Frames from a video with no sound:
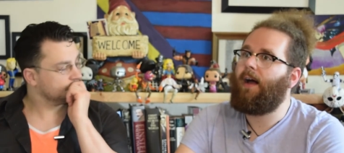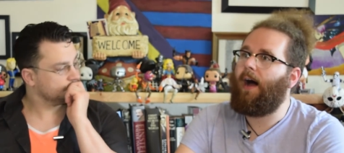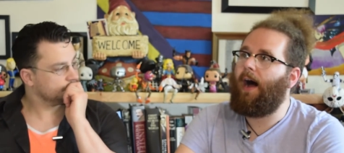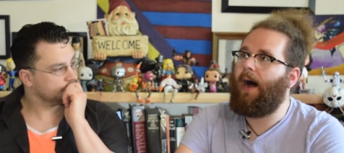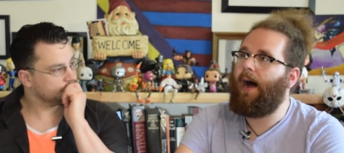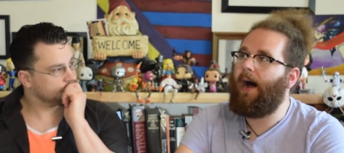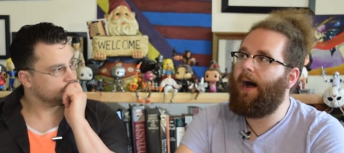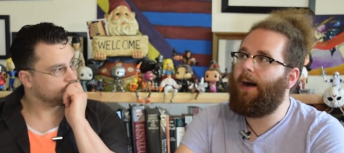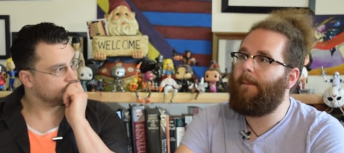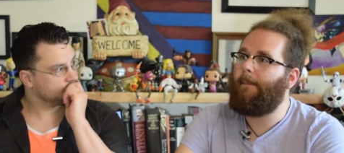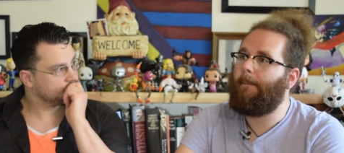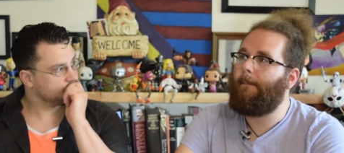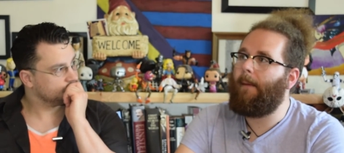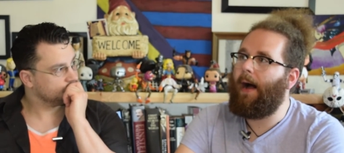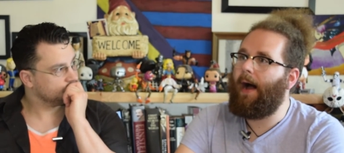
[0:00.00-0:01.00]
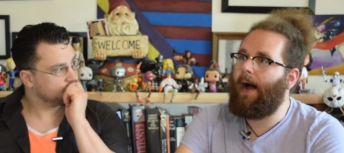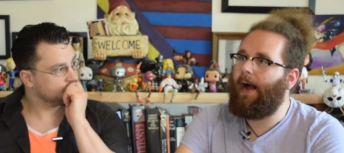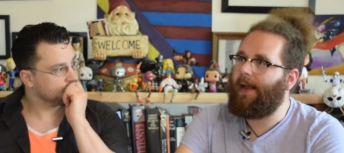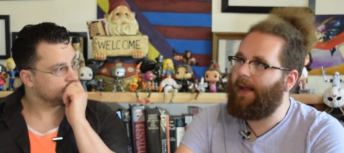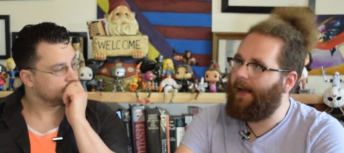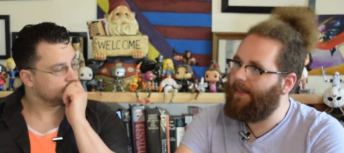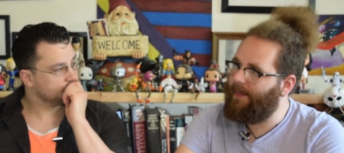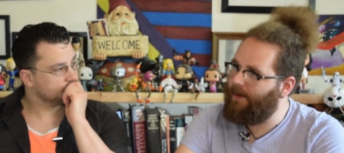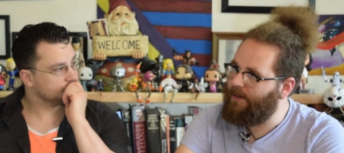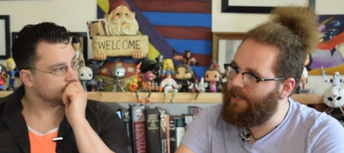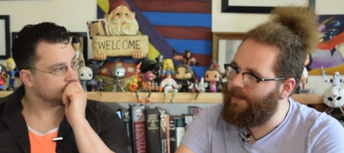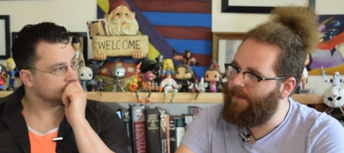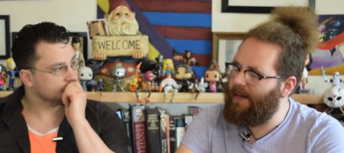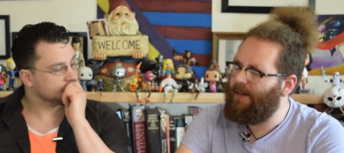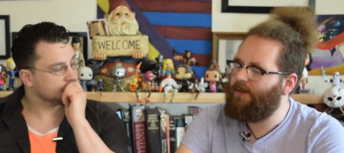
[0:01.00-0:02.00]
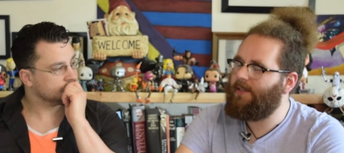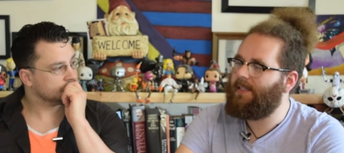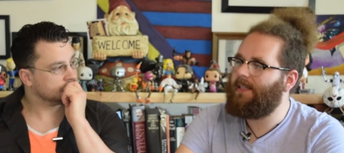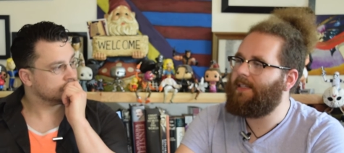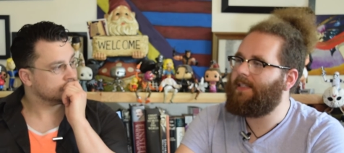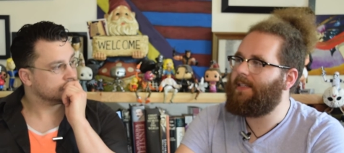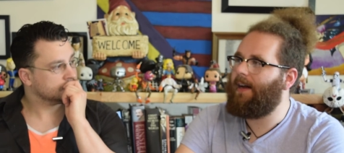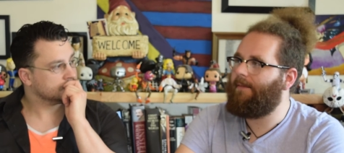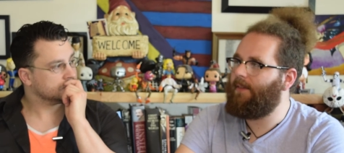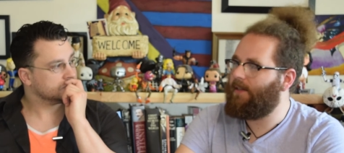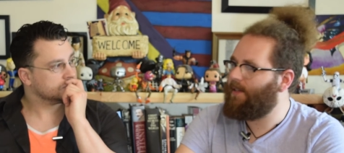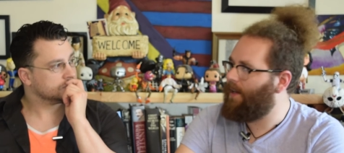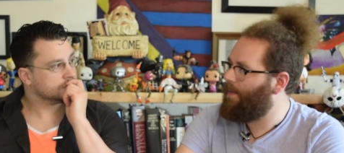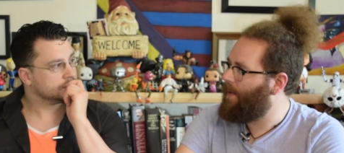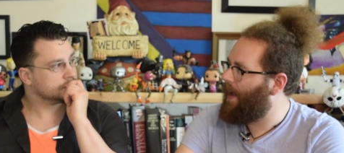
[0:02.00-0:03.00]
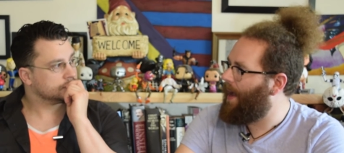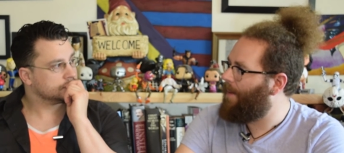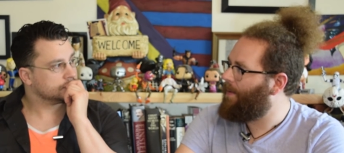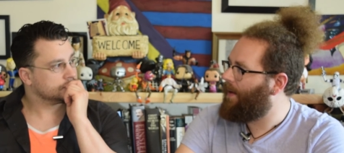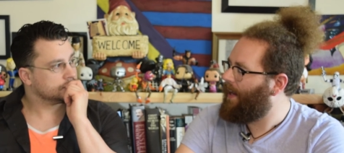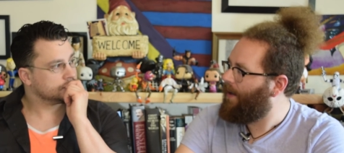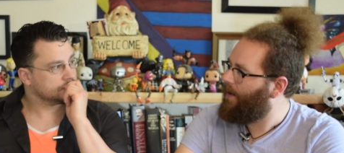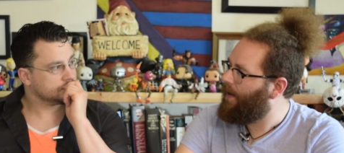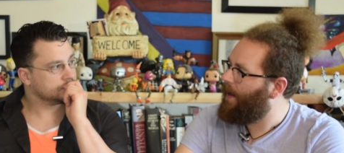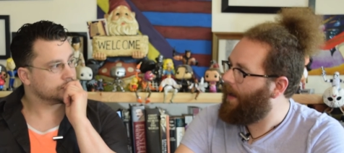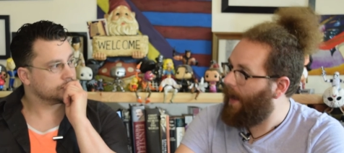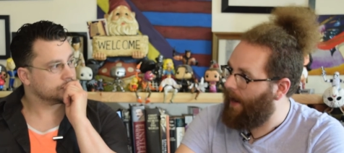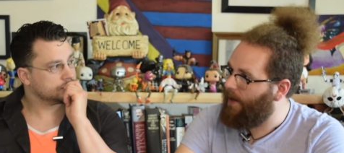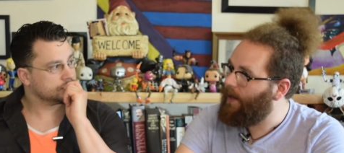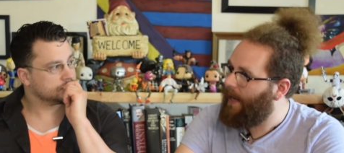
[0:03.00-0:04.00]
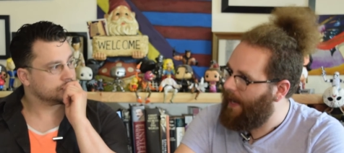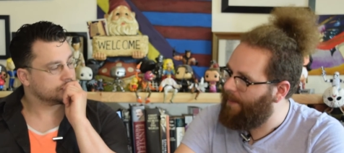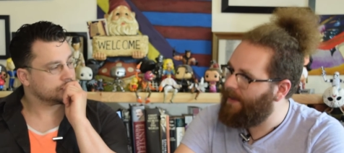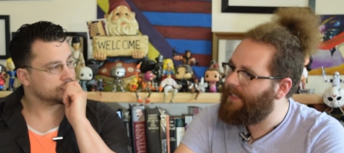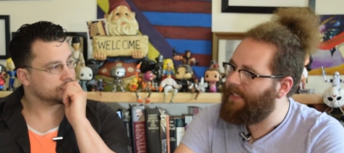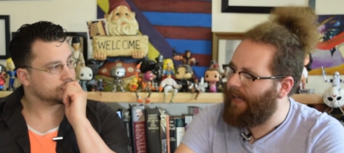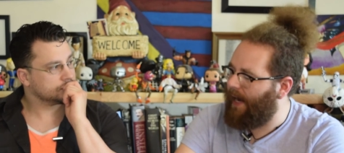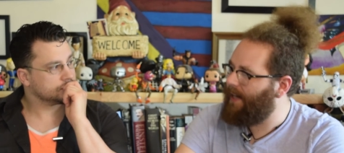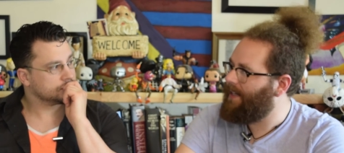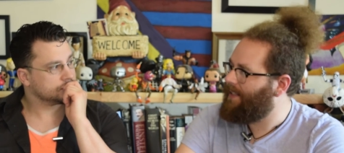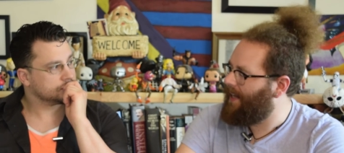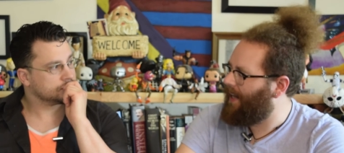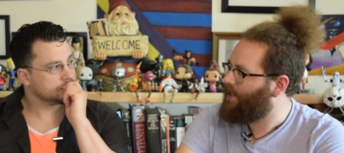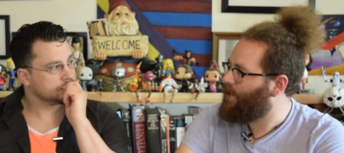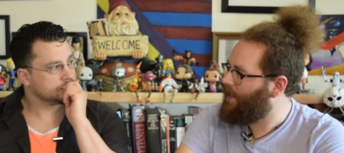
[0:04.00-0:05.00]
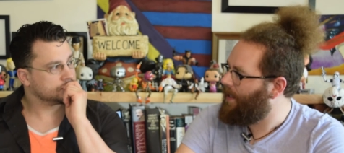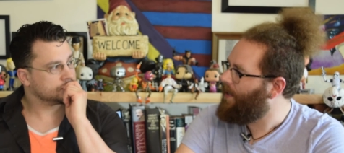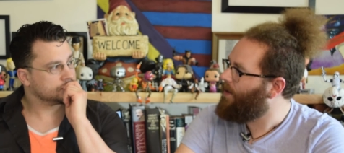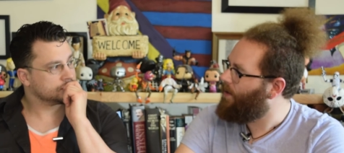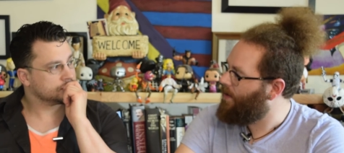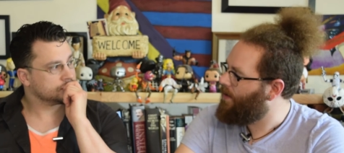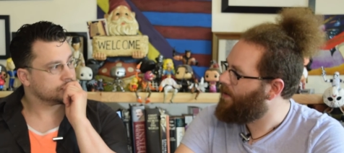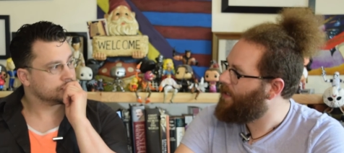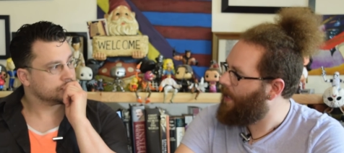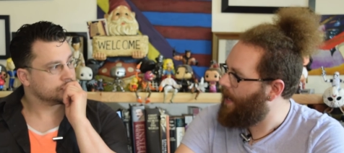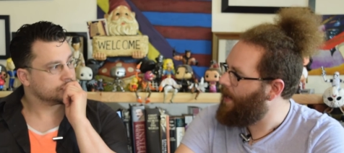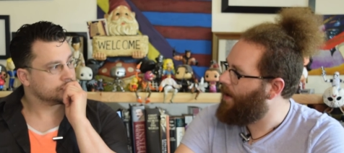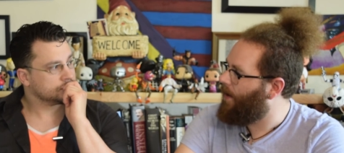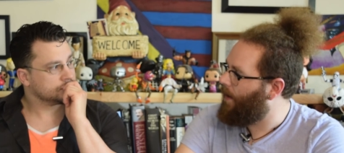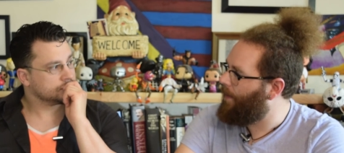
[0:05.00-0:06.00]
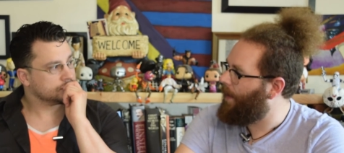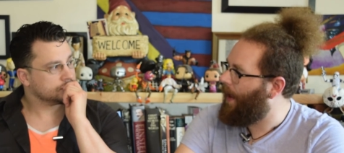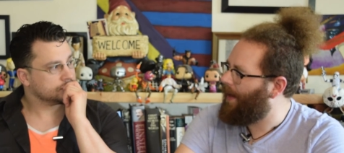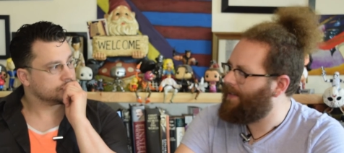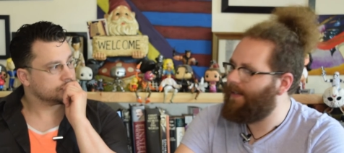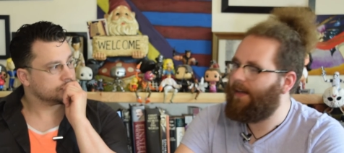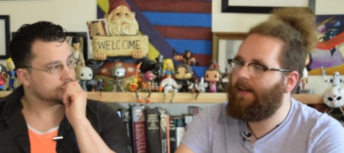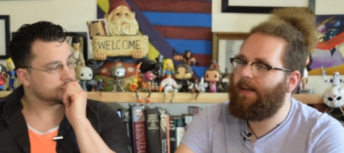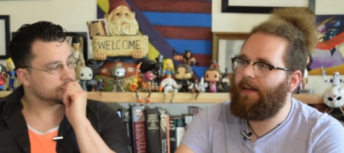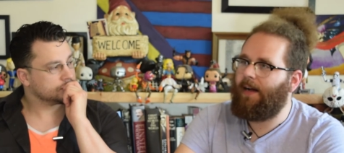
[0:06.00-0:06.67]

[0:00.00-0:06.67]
Speaker 1: Um, I, I, there's some interesting stuff that's going to be happening here, and I, I am excited to actually hear your take on that